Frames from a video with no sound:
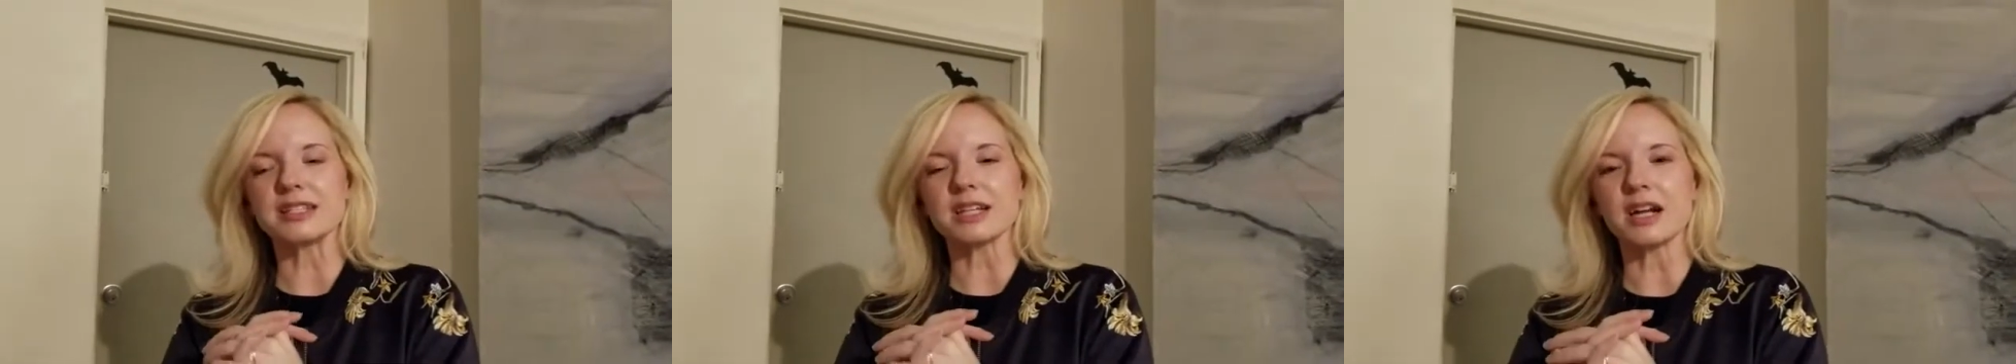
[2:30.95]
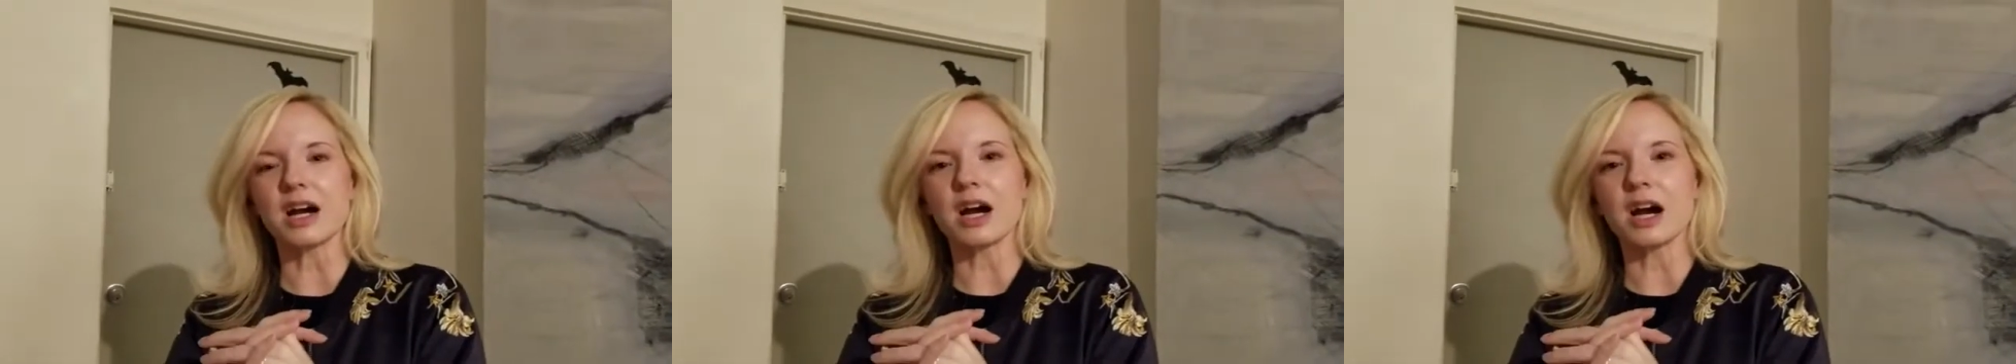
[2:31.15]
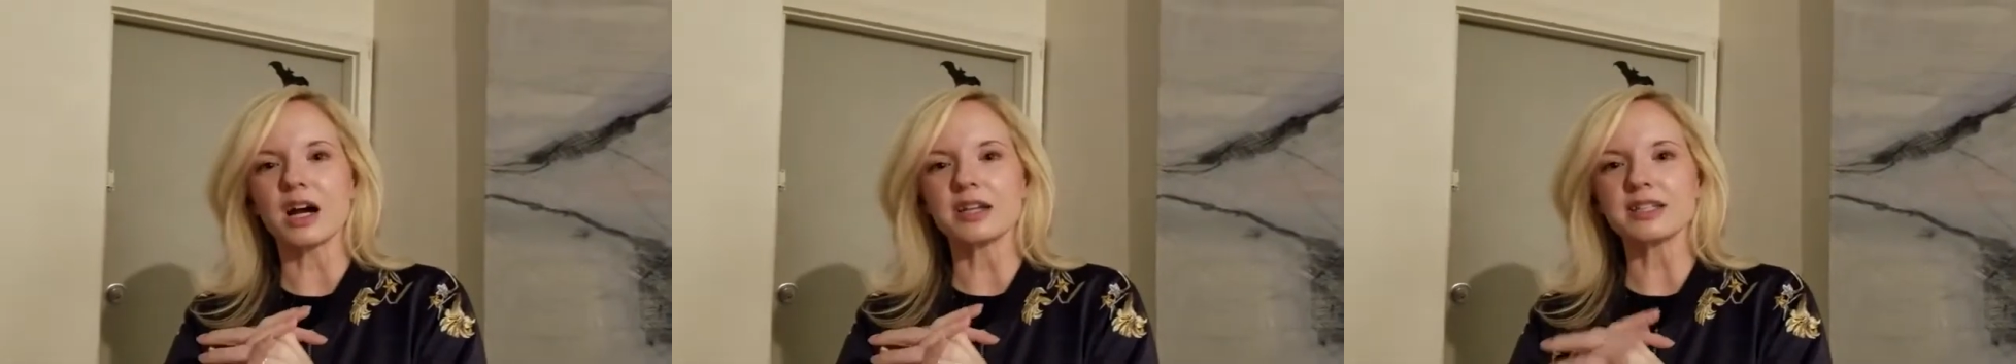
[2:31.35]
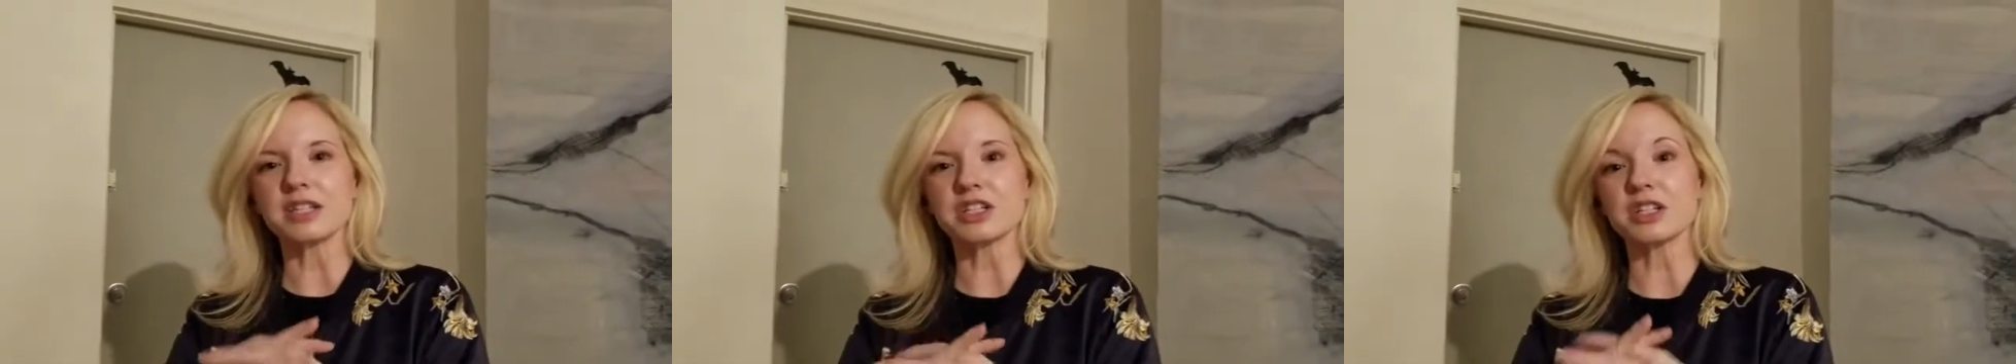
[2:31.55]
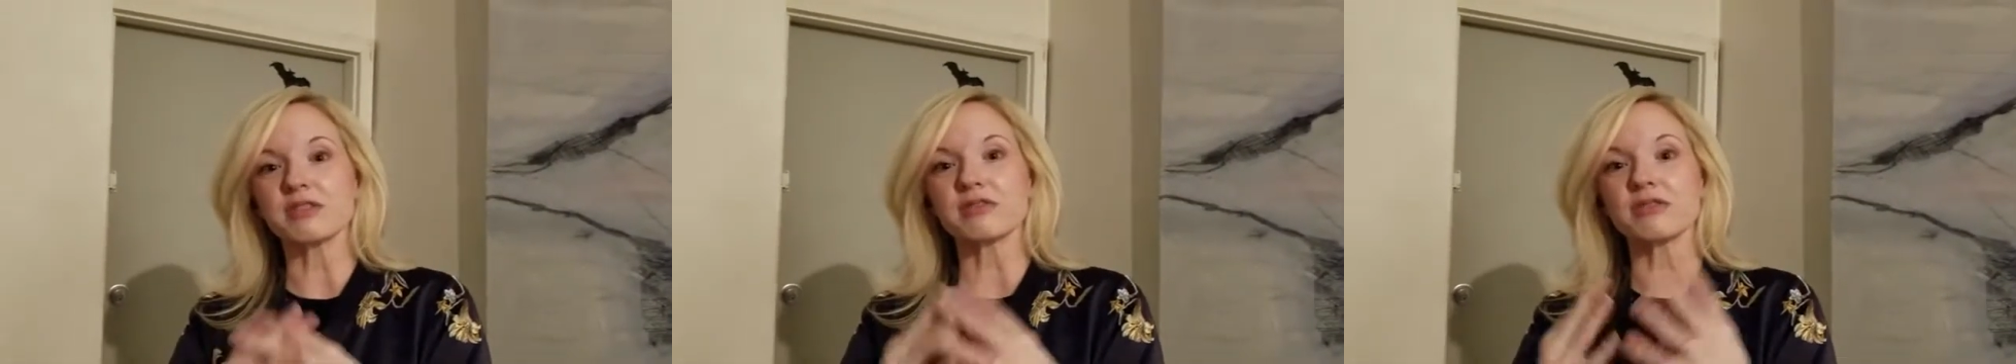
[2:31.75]
that are
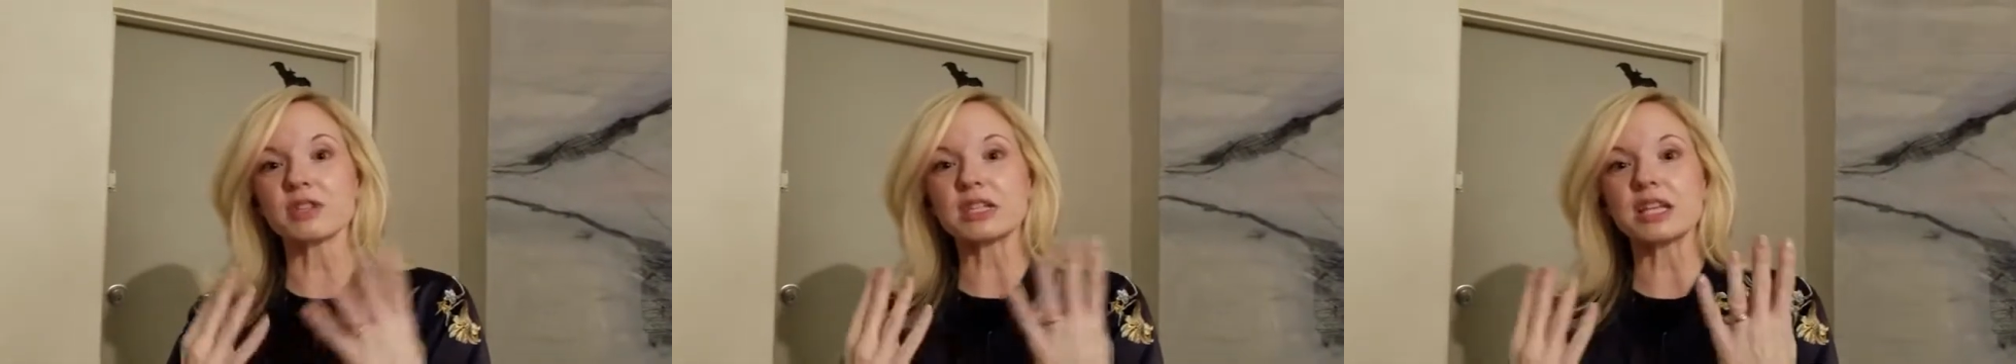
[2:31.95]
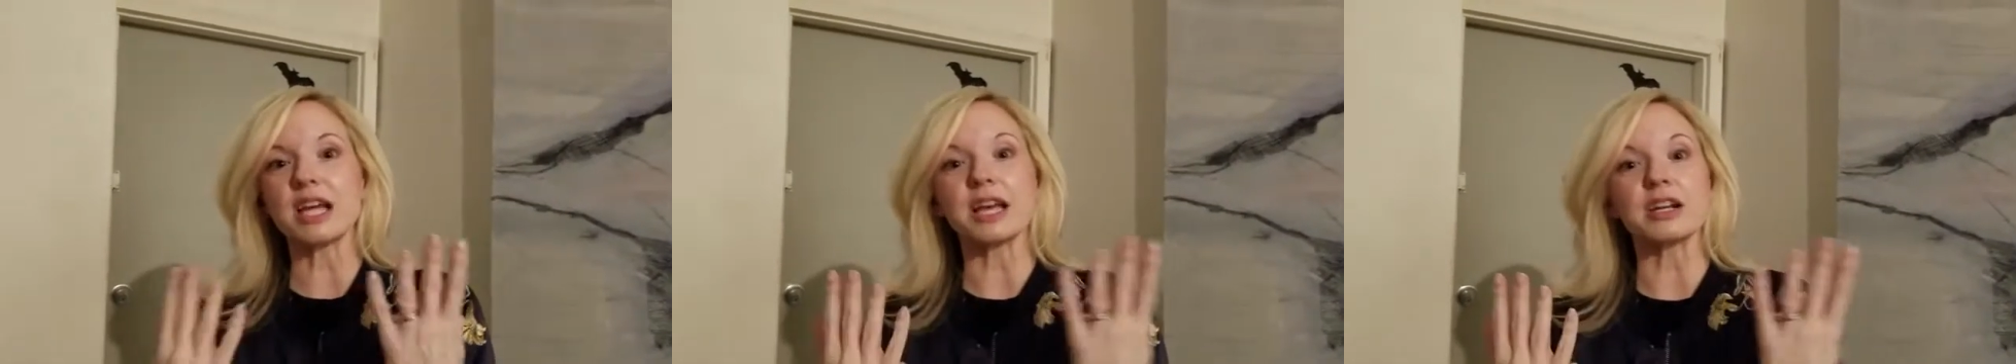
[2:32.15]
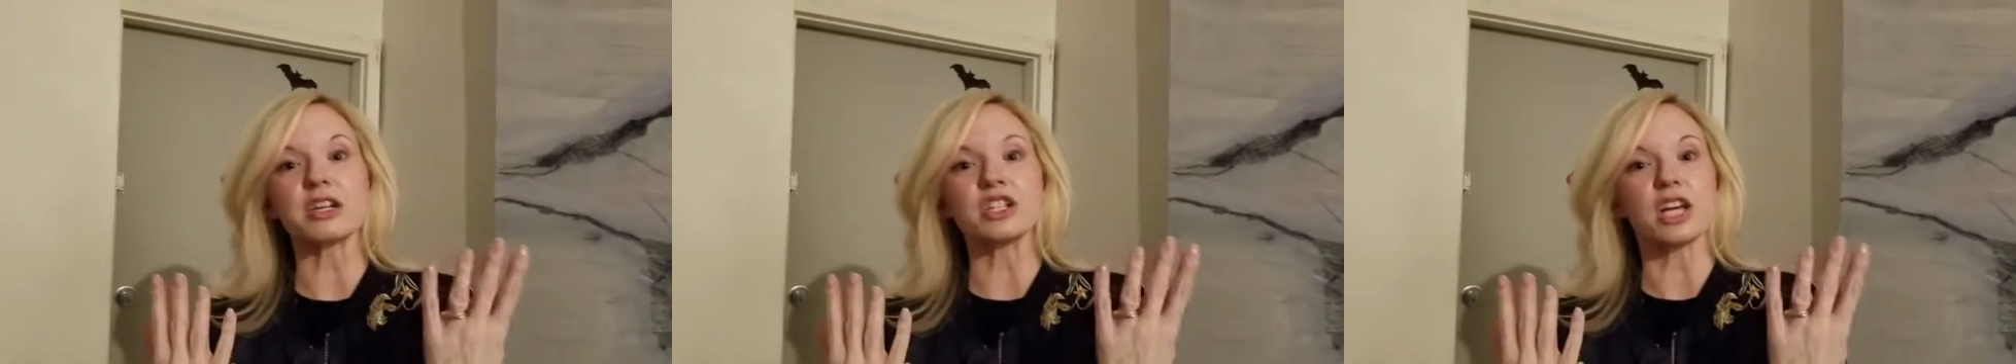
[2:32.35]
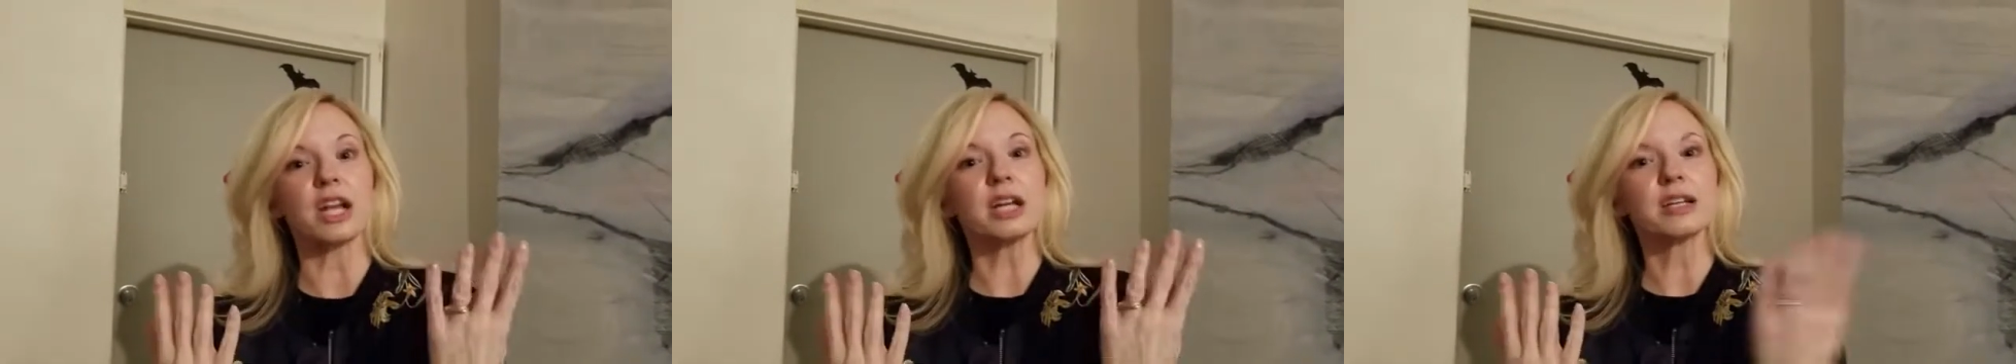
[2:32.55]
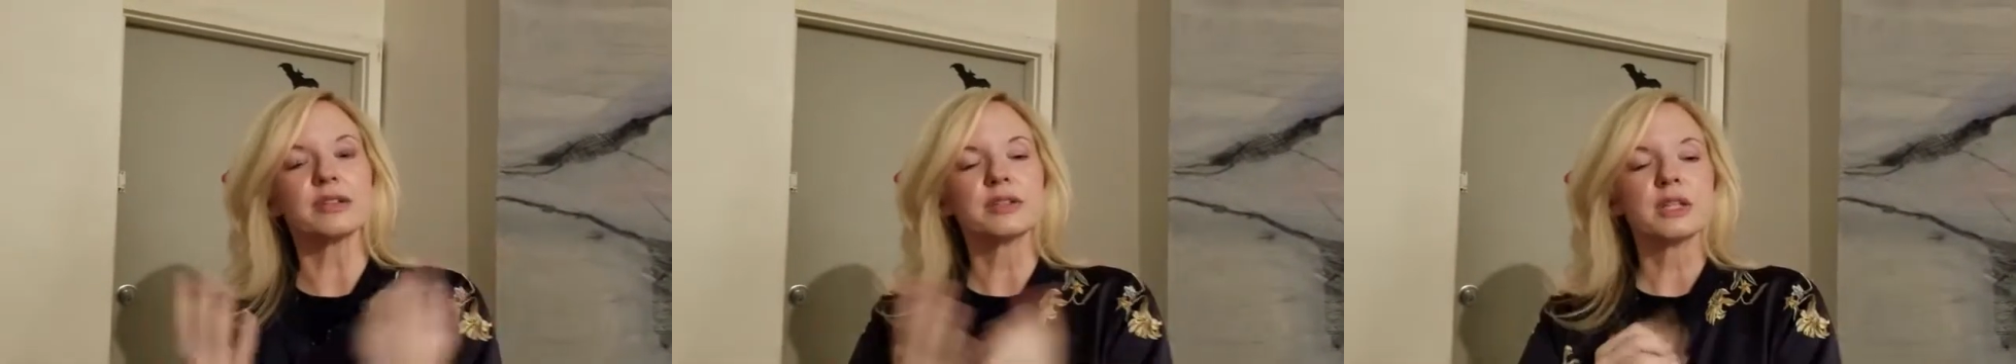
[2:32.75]
essentially really
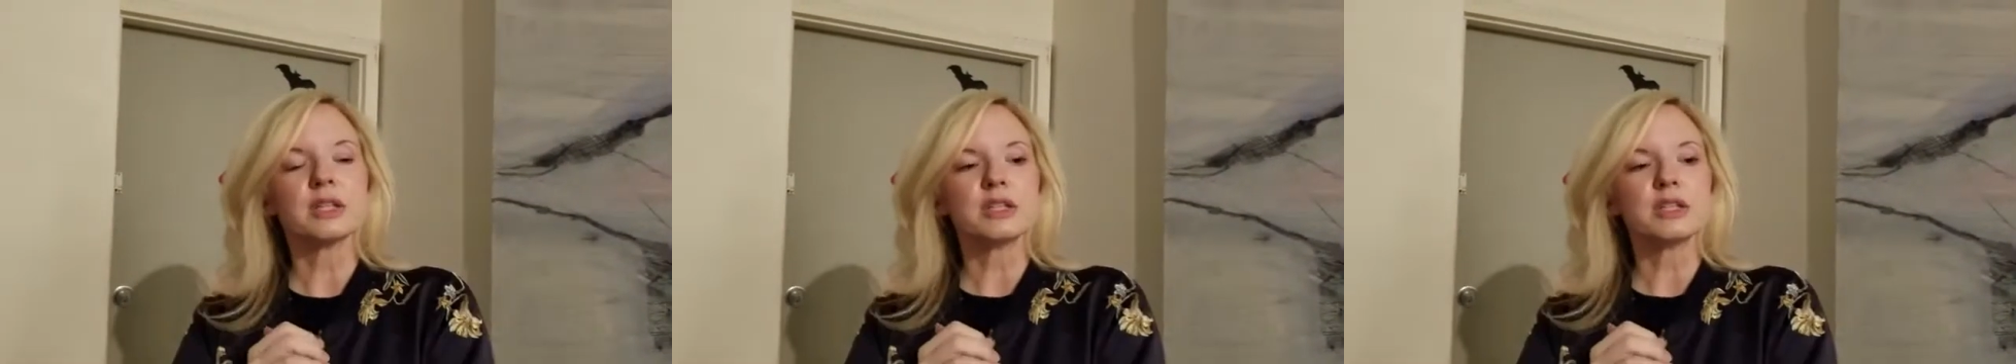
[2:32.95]
energetic.